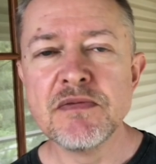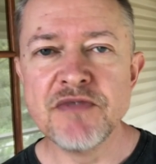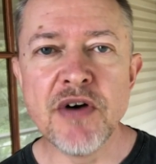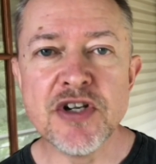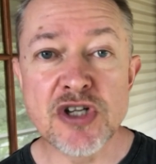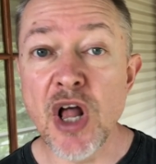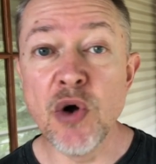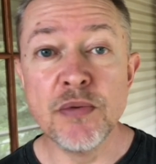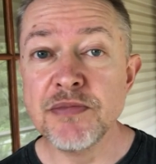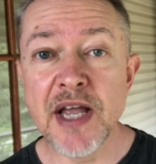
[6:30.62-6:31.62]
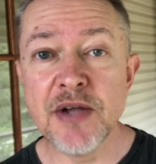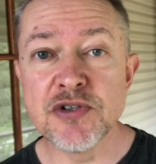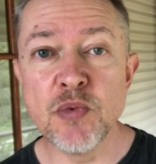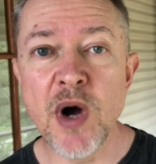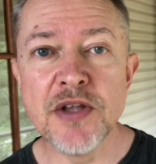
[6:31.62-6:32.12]
very slow, down
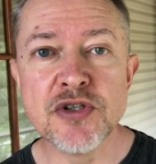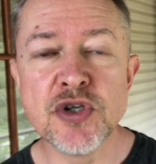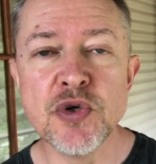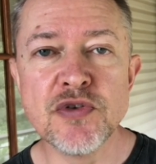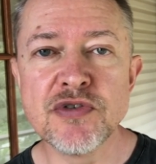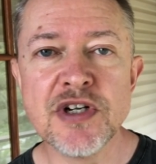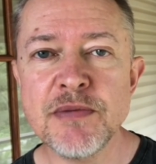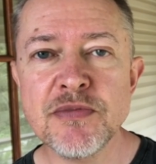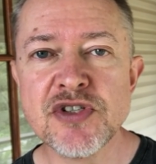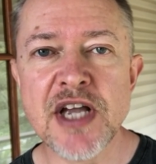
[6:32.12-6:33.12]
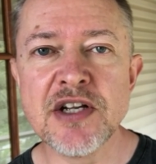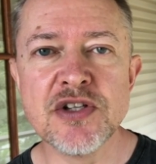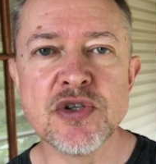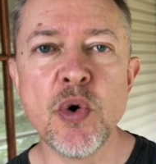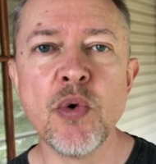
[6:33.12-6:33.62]
to 1, 2, 3
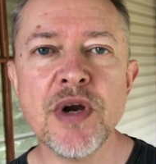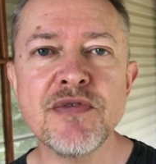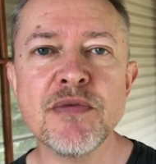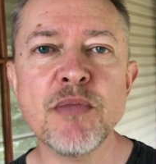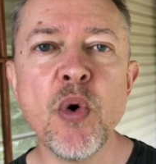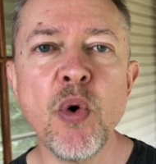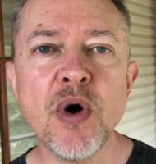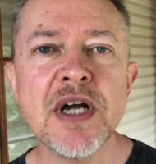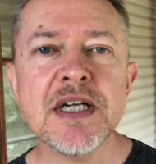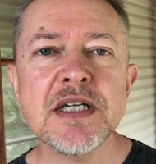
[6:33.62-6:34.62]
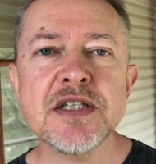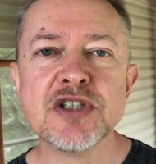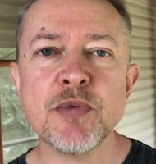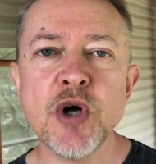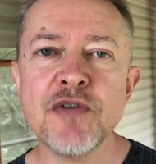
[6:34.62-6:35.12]
seconds or even more.
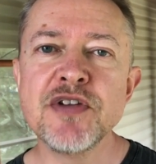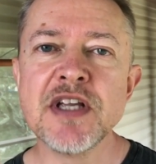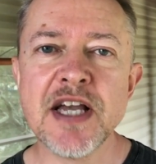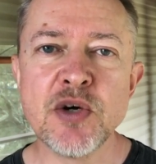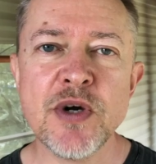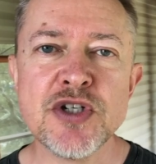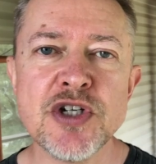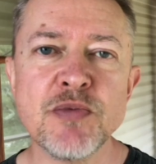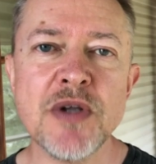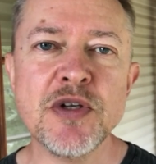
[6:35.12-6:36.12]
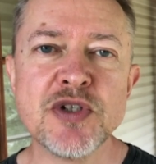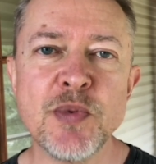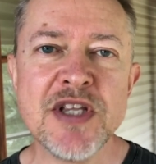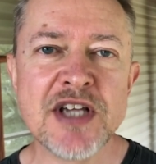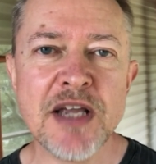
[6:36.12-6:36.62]
So we often get questioned when
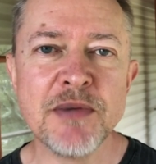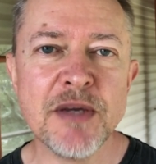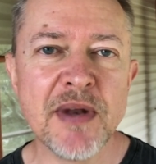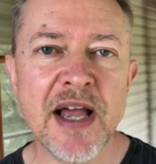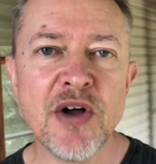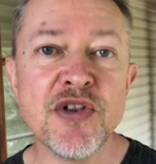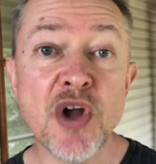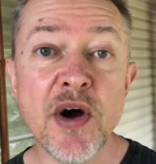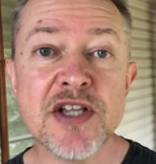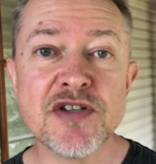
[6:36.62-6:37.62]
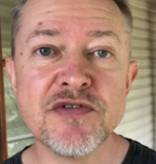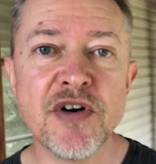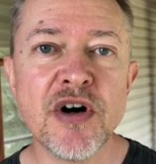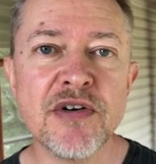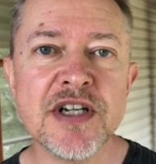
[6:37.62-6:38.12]
we take people out on night
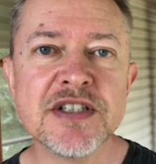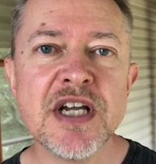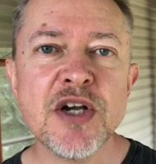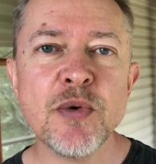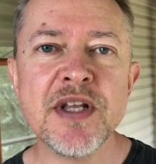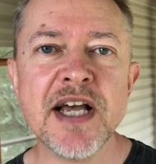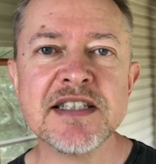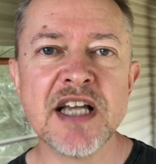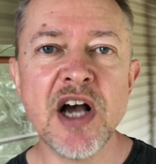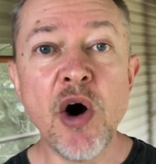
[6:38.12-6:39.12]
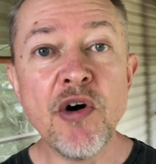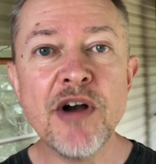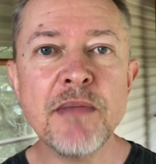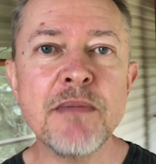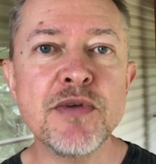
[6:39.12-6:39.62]
safaris when they say, oh, I
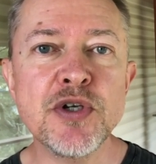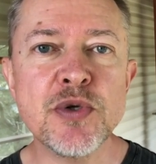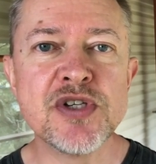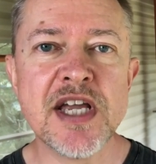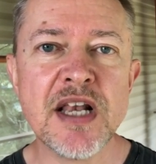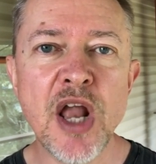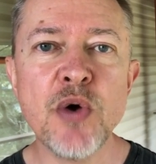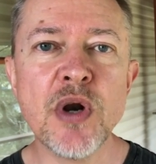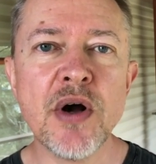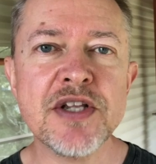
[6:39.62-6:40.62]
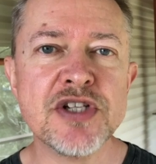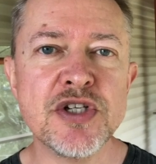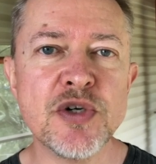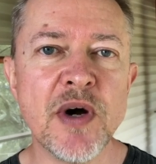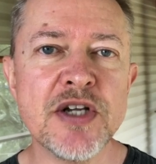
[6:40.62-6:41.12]
remember you said low light
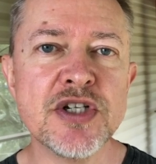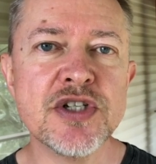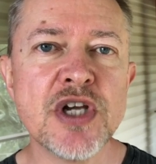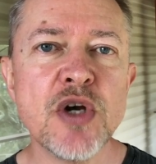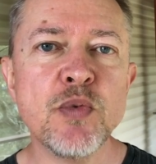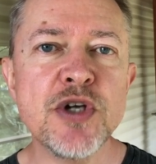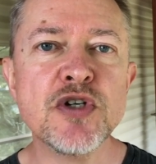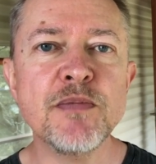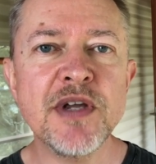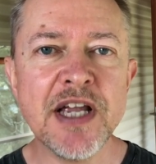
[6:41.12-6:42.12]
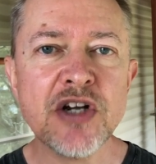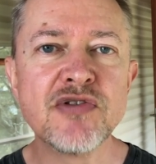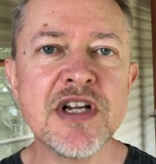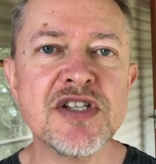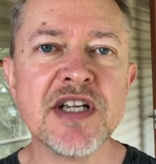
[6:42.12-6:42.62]
situations, we should be
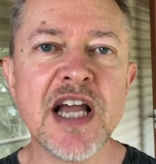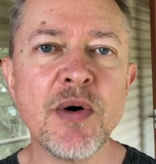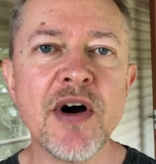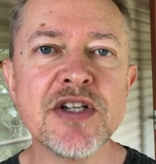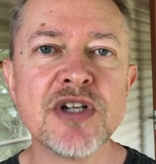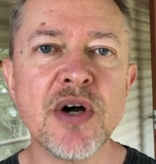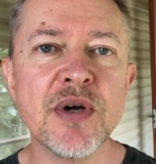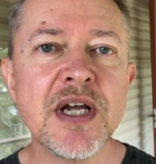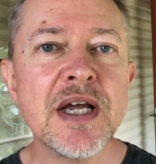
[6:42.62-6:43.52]
increasing our ISO.